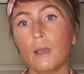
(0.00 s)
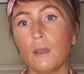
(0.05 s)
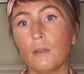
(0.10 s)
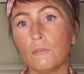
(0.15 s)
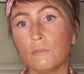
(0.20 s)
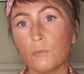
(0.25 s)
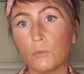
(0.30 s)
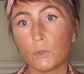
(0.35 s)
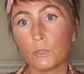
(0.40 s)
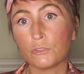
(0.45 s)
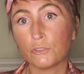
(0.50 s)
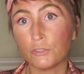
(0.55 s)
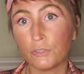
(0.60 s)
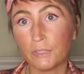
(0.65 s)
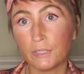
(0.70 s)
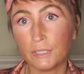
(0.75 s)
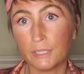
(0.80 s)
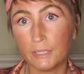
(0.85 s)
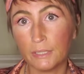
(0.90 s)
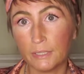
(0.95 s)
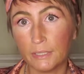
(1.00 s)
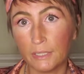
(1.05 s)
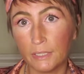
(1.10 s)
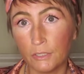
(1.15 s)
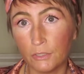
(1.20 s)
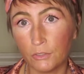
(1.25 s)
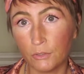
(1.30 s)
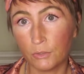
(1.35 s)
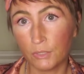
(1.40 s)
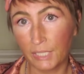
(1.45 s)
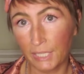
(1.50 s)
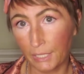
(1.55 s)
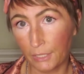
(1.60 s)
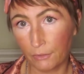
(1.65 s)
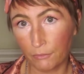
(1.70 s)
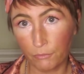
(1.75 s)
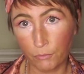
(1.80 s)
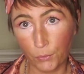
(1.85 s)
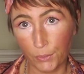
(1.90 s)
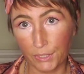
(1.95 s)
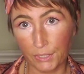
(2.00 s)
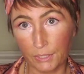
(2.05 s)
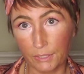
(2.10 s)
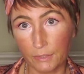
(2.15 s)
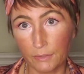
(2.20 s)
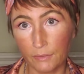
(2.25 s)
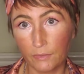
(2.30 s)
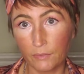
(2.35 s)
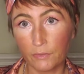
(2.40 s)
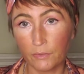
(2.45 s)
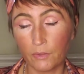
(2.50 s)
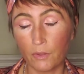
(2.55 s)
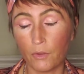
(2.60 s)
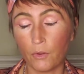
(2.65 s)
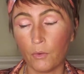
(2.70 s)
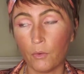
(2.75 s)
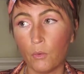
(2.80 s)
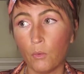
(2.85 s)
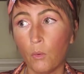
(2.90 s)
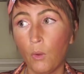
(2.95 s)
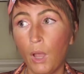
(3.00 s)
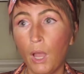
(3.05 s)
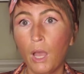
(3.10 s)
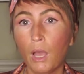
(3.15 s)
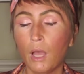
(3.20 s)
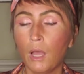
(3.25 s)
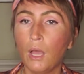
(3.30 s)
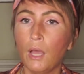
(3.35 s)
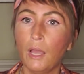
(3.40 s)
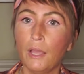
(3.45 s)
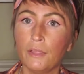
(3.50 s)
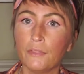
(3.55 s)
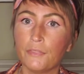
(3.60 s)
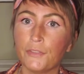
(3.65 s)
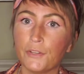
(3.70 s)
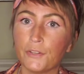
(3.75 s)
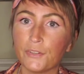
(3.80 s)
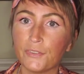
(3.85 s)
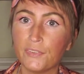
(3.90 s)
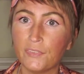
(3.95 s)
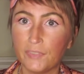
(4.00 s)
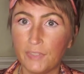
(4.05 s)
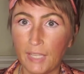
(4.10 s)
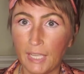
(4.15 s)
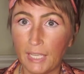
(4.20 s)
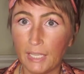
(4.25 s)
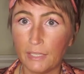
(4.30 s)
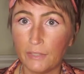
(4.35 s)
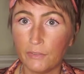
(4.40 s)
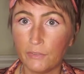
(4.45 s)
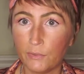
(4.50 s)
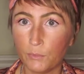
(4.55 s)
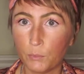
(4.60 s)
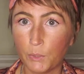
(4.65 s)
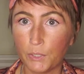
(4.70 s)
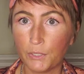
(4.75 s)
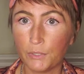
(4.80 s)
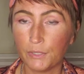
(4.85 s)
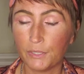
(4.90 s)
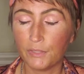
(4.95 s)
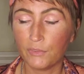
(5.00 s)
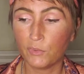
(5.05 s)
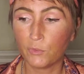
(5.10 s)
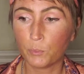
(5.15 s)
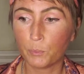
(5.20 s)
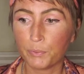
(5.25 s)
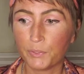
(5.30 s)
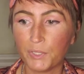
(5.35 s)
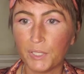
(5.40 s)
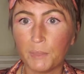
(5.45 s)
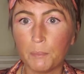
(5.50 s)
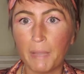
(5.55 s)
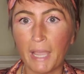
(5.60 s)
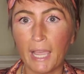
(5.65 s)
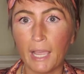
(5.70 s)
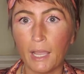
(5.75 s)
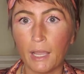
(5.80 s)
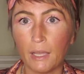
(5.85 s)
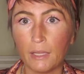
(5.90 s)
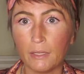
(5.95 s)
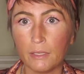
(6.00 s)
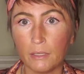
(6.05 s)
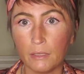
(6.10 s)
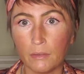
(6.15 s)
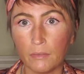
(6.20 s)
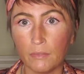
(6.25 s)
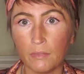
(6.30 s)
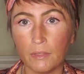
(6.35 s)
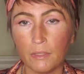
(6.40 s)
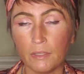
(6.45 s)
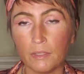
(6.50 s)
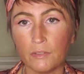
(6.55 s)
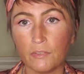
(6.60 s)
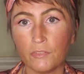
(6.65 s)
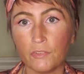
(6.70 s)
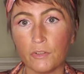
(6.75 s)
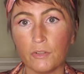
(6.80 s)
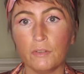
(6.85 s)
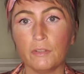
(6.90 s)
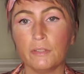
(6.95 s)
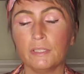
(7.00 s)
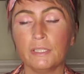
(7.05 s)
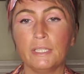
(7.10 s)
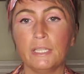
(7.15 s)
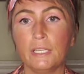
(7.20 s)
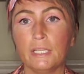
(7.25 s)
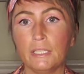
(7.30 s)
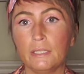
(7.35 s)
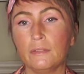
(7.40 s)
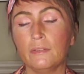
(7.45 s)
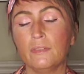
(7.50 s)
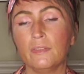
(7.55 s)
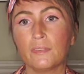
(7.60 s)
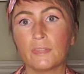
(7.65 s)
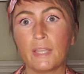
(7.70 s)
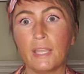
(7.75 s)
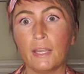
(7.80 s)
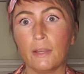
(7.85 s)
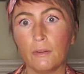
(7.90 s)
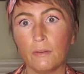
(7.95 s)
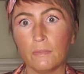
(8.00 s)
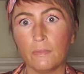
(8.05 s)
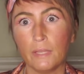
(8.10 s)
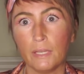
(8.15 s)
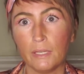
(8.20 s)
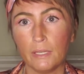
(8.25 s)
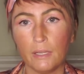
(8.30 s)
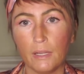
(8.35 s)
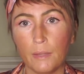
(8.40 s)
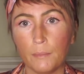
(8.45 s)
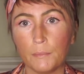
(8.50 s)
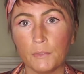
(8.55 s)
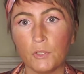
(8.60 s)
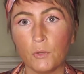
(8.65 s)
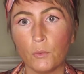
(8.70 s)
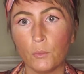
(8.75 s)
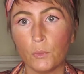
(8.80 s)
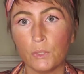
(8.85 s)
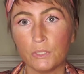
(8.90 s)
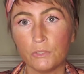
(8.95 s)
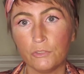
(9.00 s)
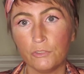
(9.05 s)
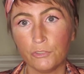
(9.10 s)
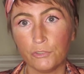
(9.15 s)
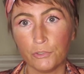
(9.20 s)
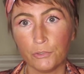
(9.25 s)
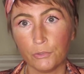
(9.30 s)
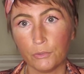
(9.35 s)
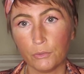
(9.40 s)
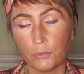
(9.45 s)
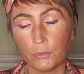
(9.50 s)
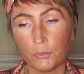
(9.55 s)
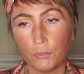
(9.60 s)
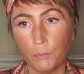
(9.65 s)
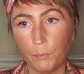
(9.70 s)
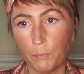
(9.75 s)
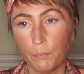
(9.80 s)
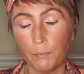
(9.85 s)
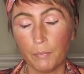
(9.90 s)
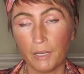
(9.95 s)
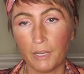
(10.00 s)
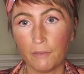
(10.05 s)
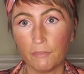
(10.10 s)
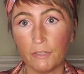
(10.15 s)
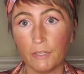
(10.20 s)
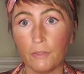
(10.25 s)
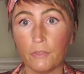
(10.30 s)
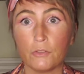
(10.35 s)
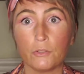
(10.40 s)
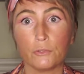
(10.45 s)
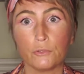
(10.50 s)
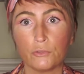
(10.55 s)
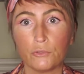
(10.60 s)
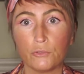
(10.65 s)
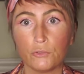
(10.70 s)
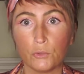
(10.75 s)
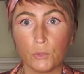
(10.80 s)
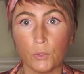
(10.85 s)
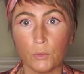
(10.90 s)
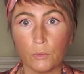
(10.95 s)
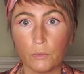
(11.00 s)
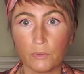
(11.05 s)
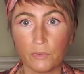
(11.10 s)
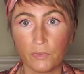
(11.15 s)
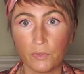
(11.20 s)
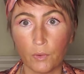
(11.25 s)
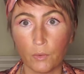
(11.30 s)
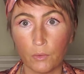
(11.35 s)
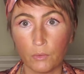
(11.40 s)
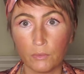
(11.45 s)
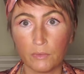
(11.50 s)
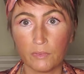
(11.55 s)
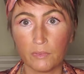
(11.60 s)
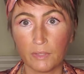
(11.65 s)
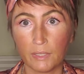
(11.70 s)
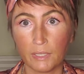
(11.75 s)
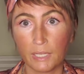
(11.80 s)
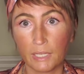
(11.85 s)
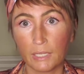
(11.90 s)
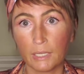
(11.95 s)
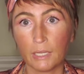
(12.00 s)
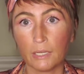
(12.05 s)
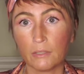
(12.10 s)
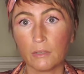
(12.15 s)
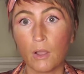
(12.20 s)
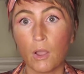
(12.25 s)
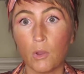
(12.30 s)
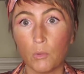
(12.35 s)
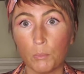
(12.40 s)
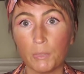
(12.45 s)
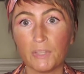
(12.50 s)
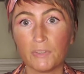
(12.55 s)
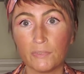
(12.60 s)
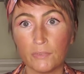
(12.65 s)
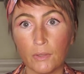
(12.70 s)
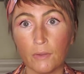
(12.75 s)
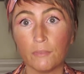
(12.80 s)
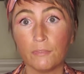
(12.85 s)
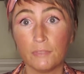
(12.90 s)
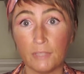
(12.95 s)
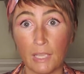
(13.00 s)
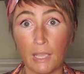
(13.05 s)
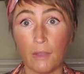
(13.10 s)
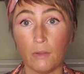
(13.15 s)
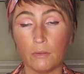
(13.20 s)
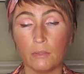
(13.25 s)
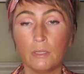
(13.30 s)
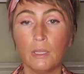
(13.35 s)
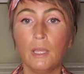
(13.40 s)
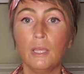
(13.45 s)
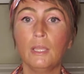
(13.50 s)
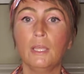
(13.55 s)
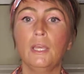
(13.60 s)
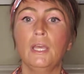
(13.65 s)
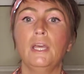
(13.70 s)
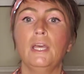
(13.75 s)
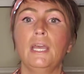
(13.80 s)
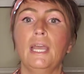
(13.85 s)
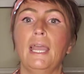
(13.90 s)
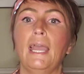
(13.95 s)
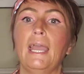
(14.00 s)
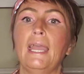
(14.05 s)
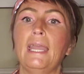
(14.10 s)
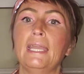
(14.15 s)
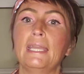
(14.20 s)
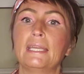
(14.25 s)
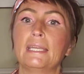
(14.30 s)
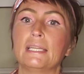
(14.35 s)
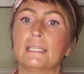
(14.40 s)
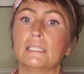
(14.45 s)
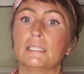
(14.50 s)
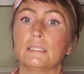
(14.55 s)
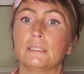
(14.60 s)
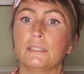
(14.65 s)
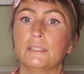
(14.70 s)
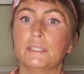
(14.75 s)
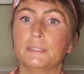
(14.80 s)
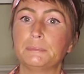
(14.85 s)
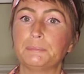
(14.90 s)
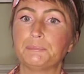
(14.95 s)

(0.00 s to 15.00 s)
Unfortunately, you can't avoid it. So there's days where it's pretty bad, and then I start getting scared that I'm going to have another stroke. So it's like I gotta calm myself down. And